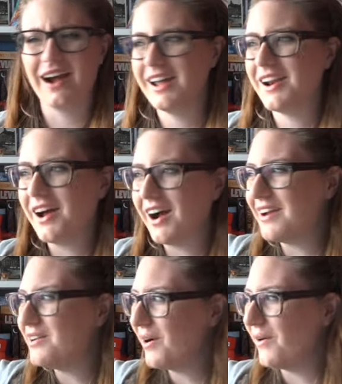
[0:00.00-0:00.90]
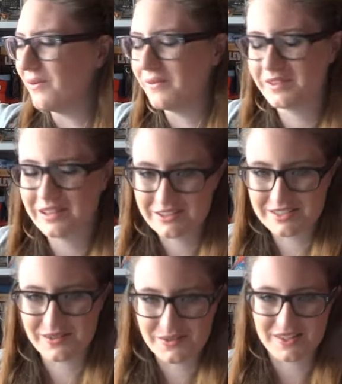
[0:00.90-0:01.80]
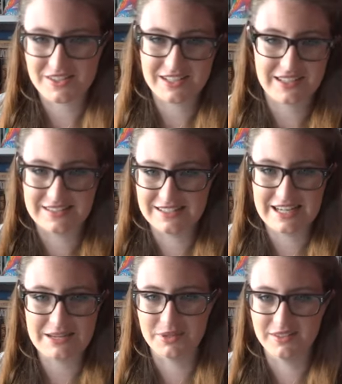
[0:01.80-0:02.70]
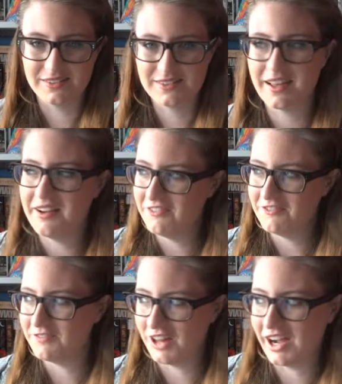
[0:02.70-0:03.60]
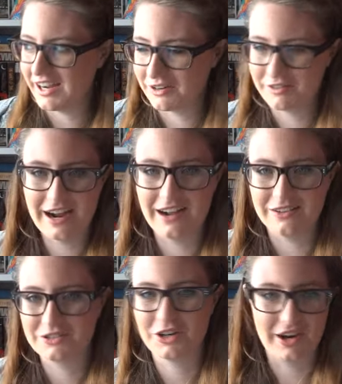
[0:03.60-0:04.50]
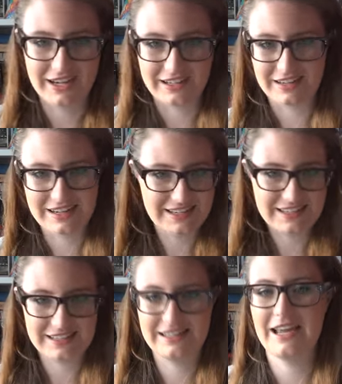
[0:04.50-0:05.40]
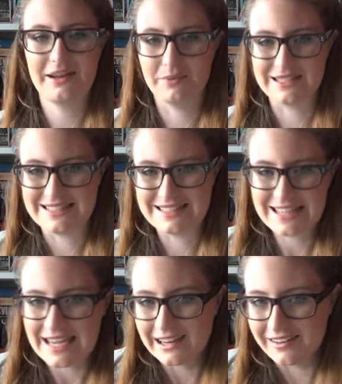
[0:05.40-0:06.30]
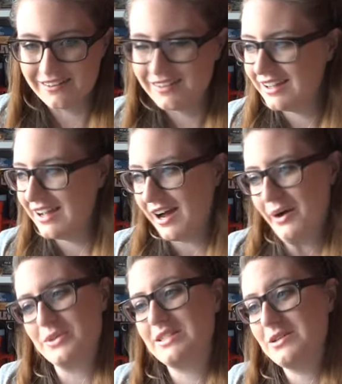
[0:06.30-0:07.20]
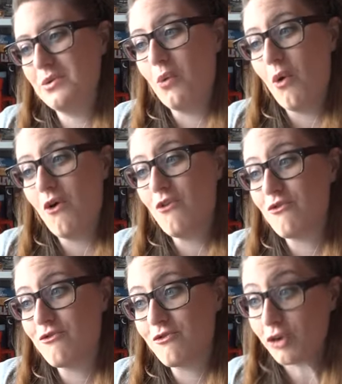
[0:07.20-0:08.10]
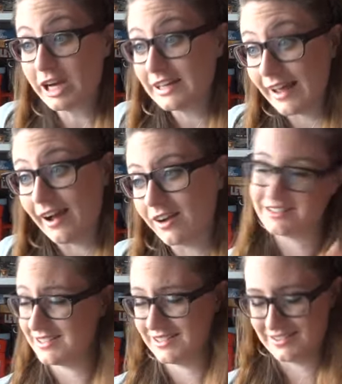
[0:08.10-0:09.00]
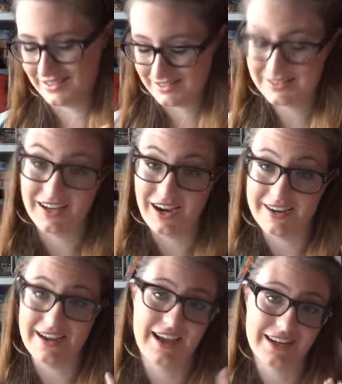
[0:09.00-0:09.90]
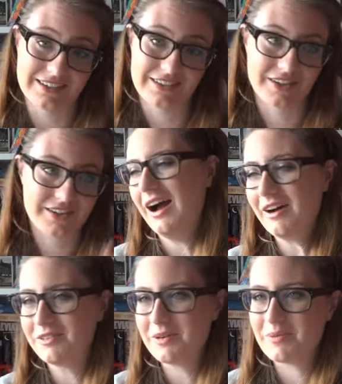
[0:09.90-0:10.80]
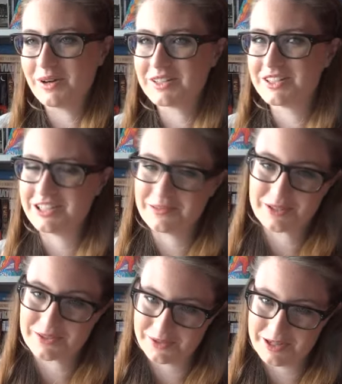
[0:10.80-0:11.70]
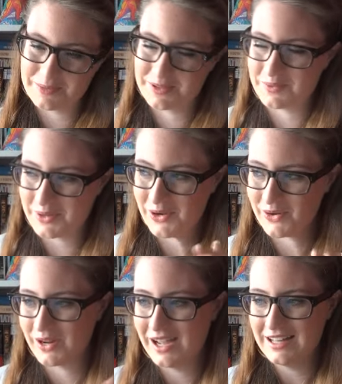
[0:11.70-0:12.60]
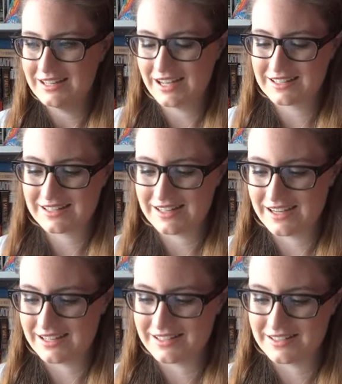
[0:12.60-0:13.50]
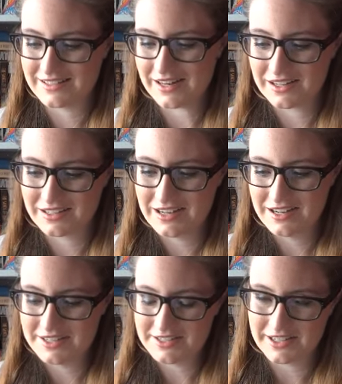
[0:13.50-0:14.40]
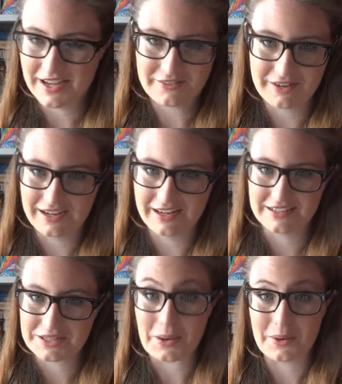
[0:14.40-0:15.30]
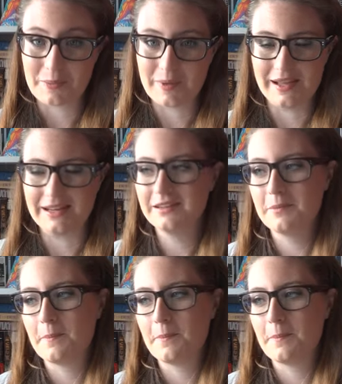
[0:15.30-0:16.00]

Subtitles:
and I know there is no such thing as demons flying around trying to get my skin, I was still freaked out. Just as a side anecdote, after we watched Jeepers Creepers, we go downstairs to start to get ready to go to bed,